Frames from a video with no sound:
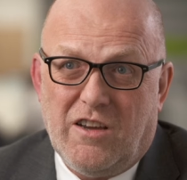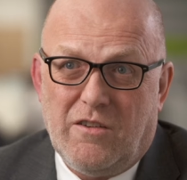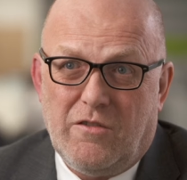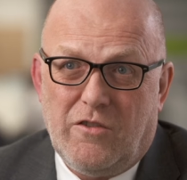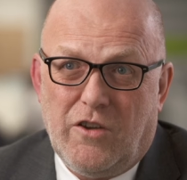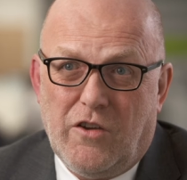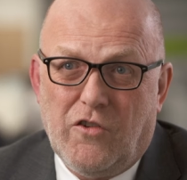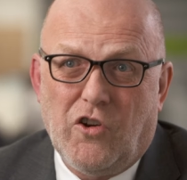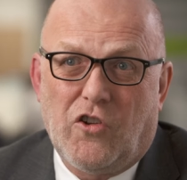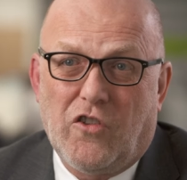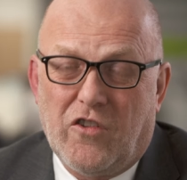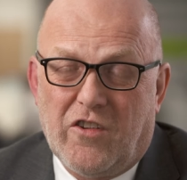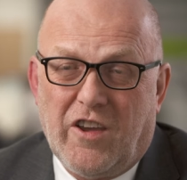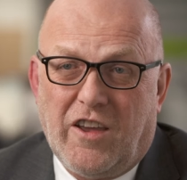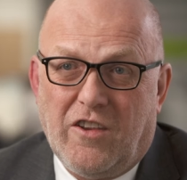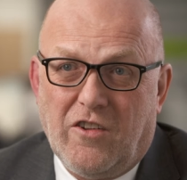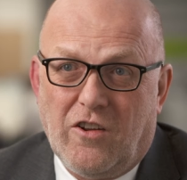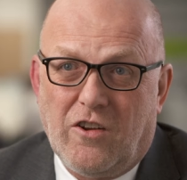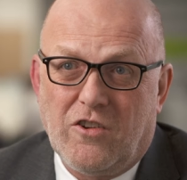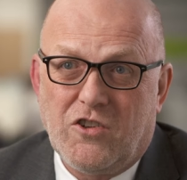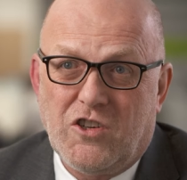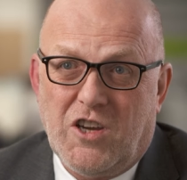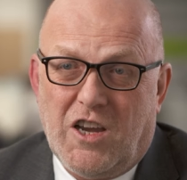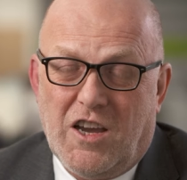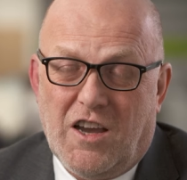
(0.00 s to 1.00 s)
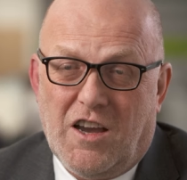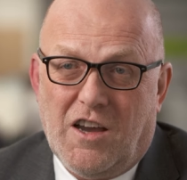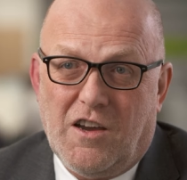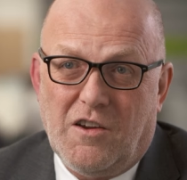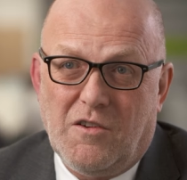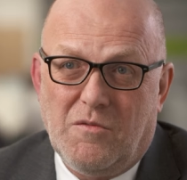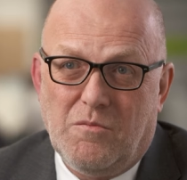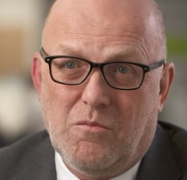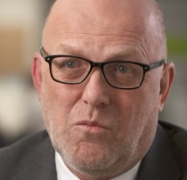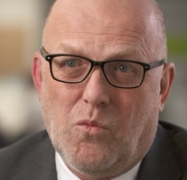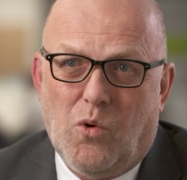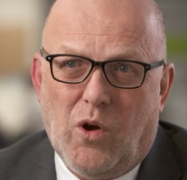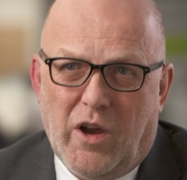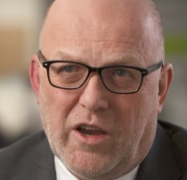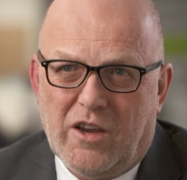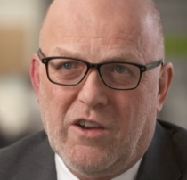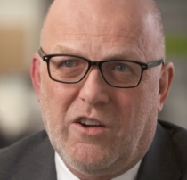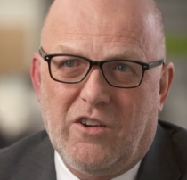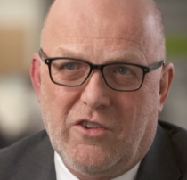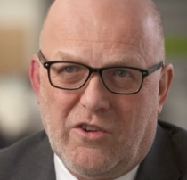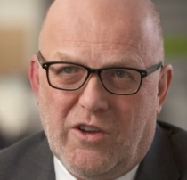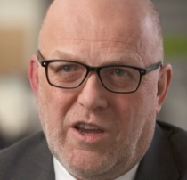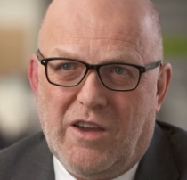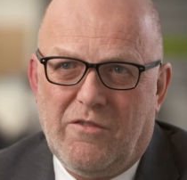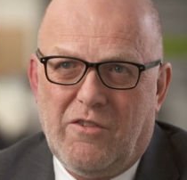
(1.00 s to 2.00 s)
you know, you've got the technology at home, why
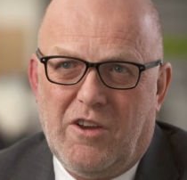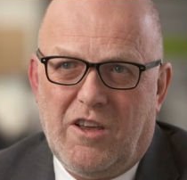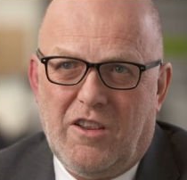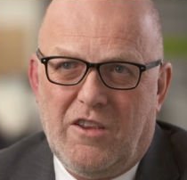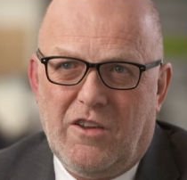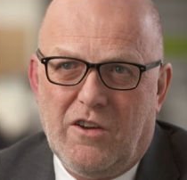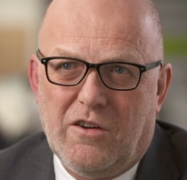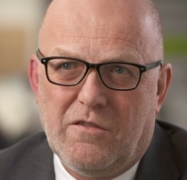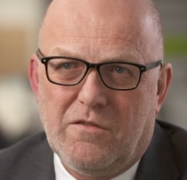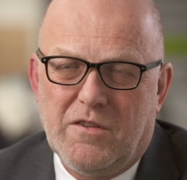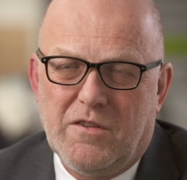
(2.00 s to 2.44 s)
can't you have it in the